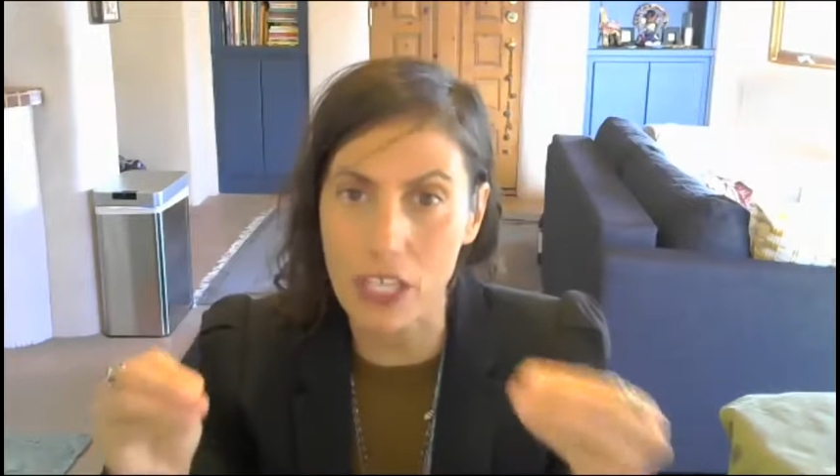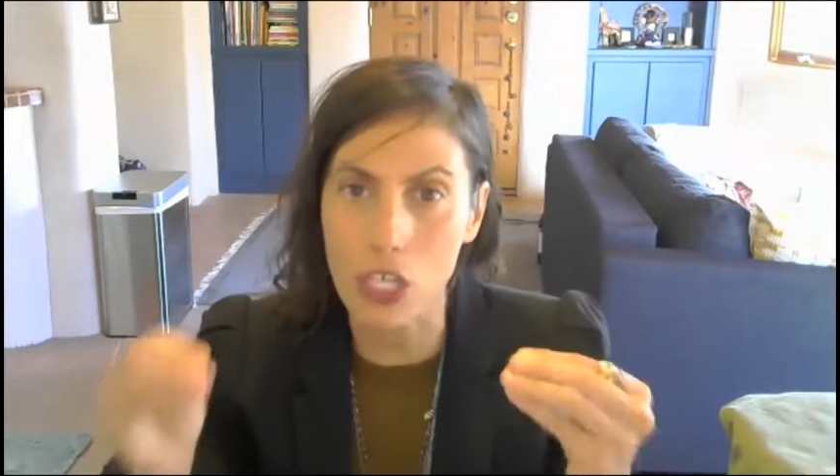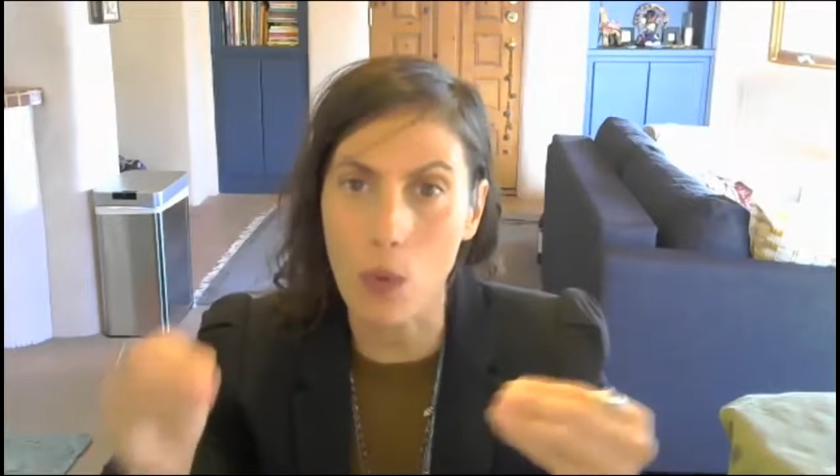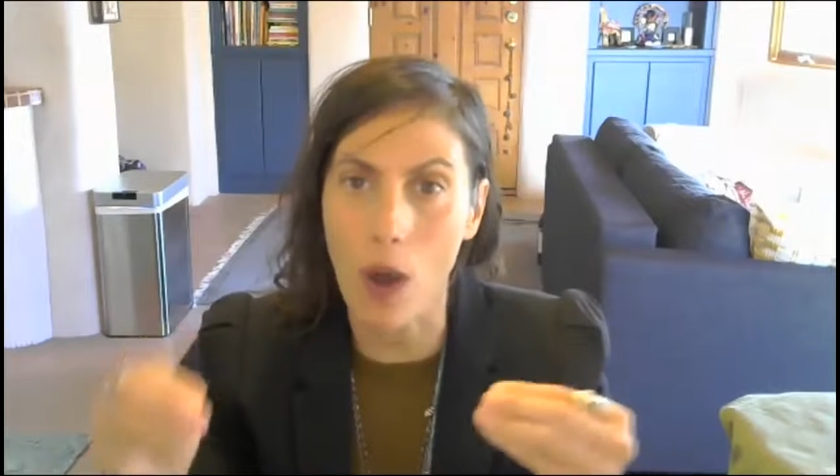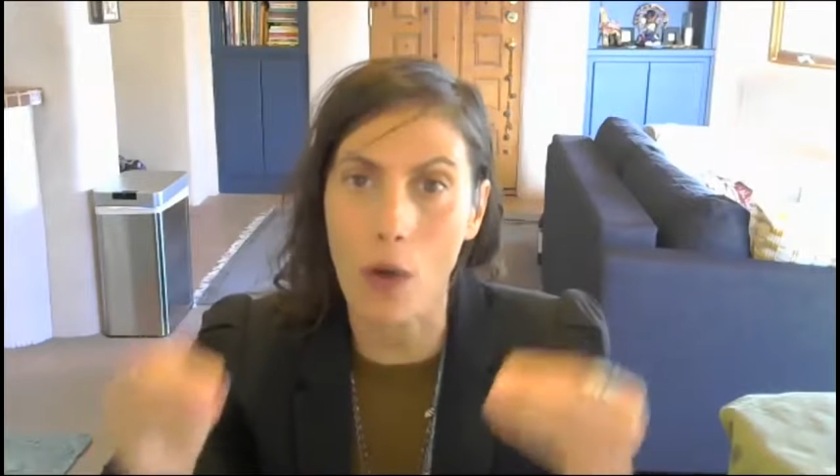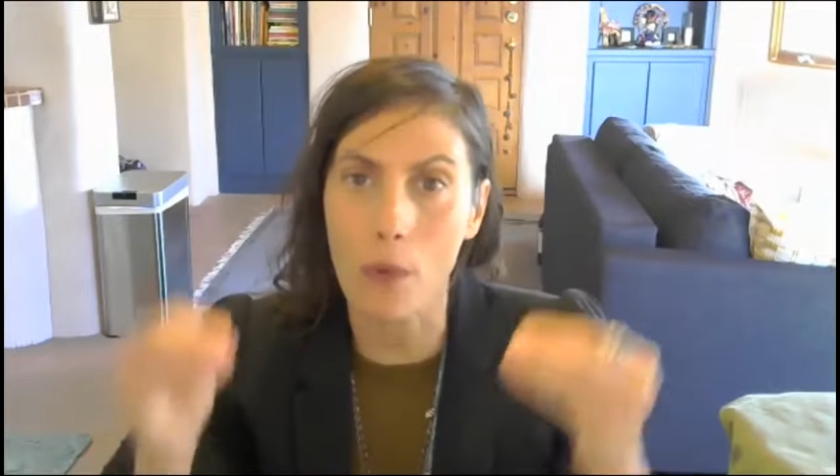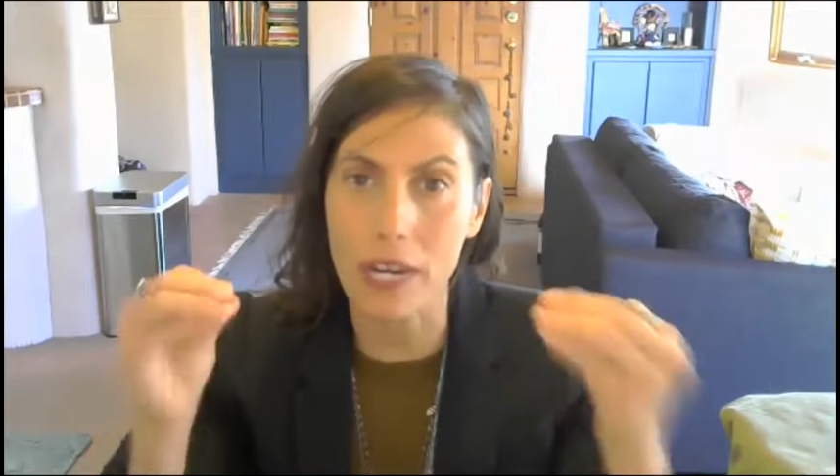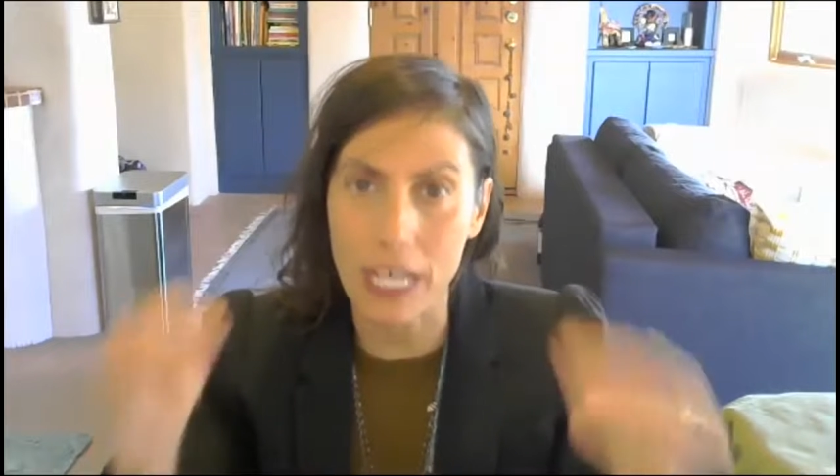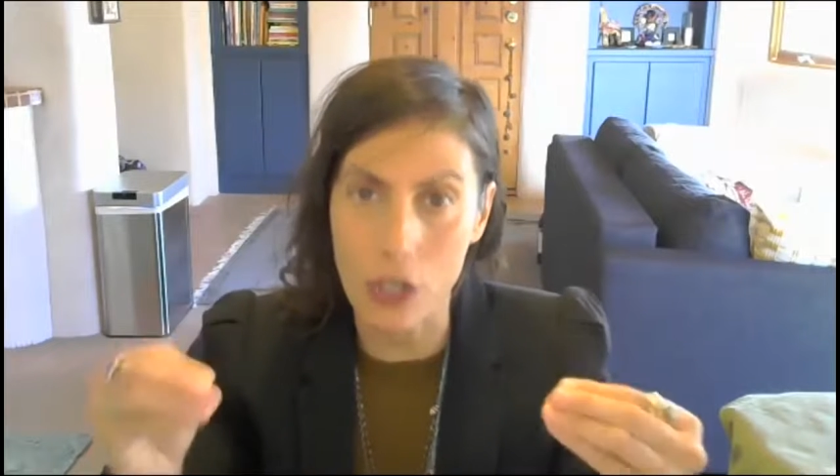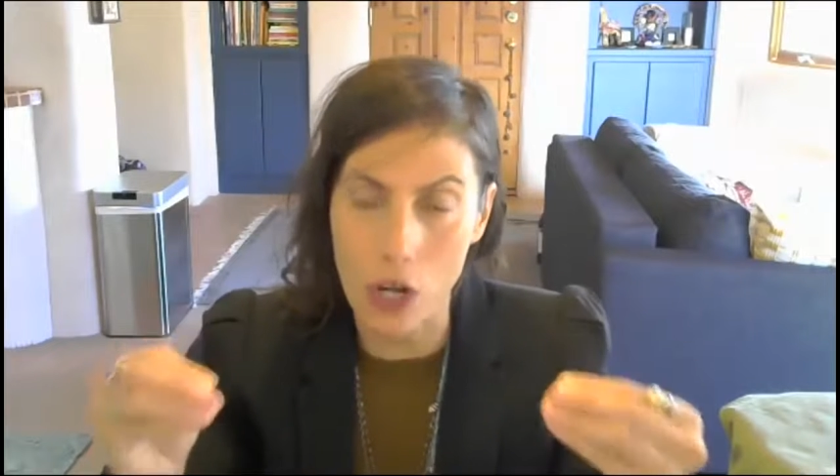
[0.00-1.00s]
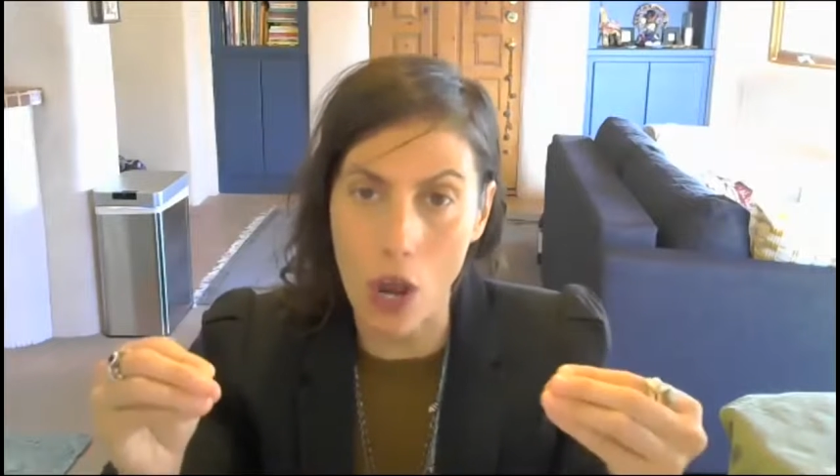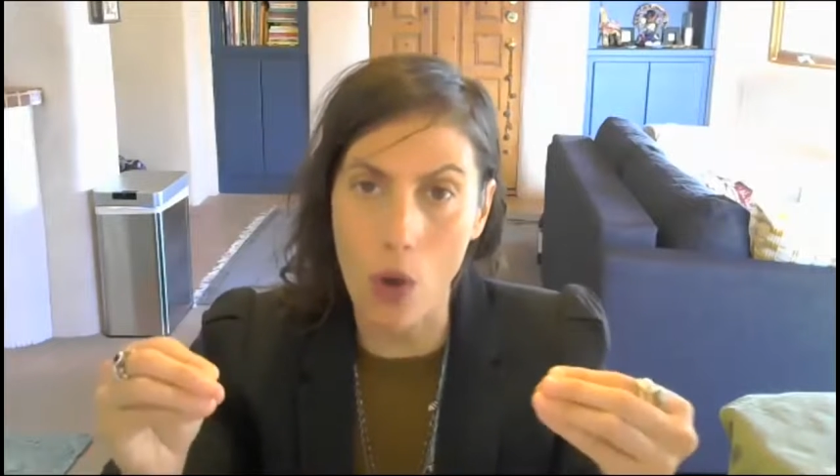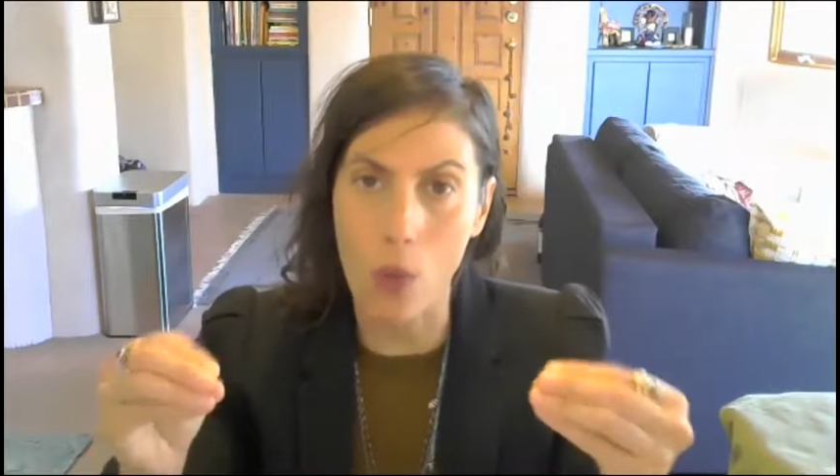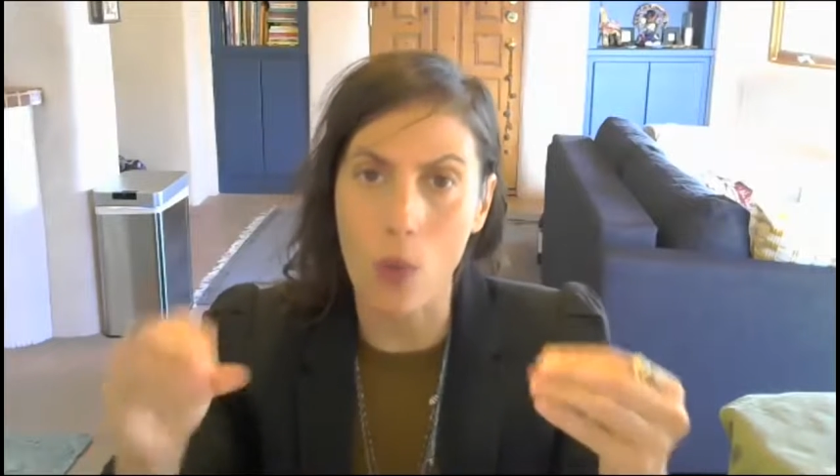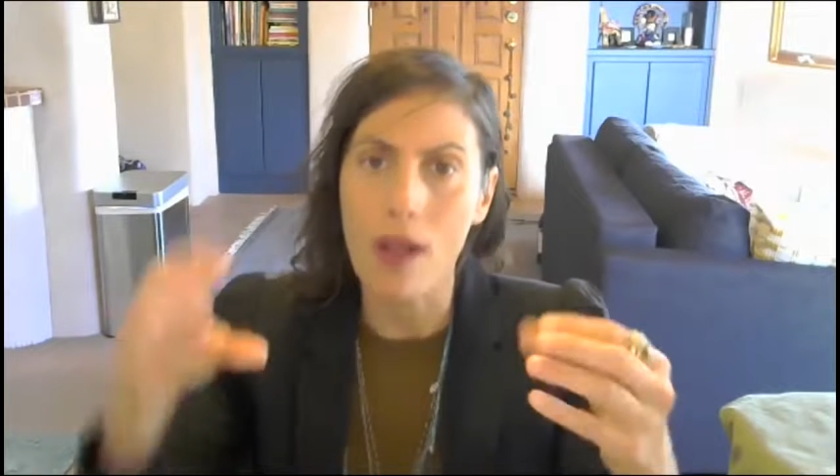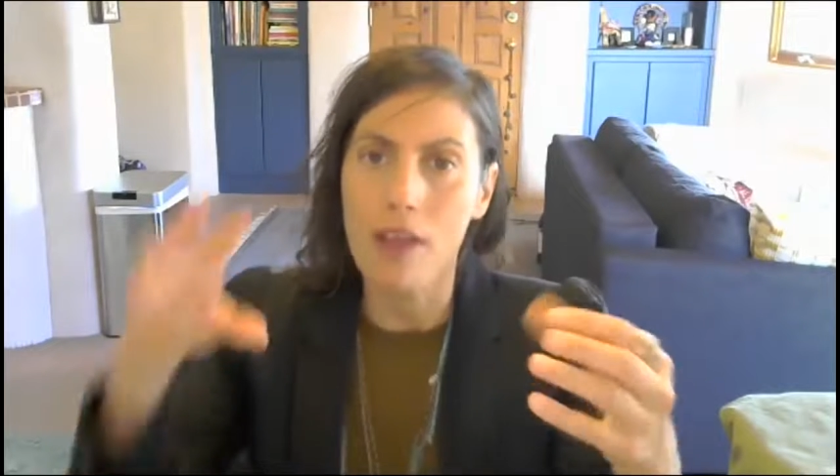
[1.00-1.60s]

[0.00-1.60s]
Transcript: you already know